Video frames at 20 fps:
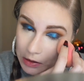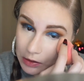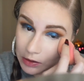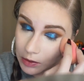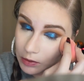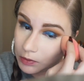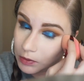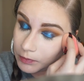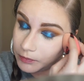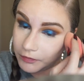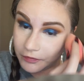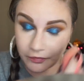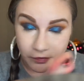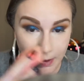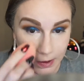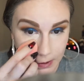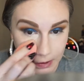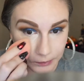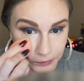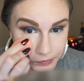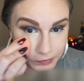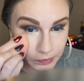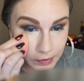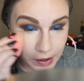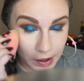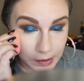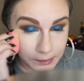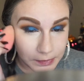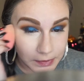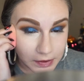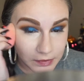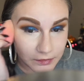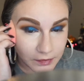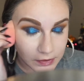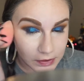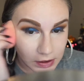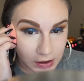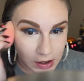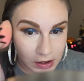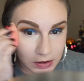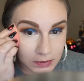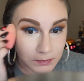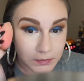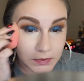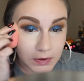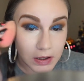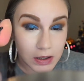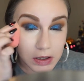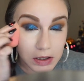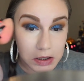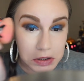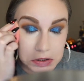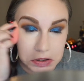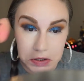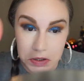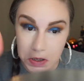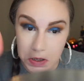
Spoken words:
So I'm fine. I'm so happy I finally got them done.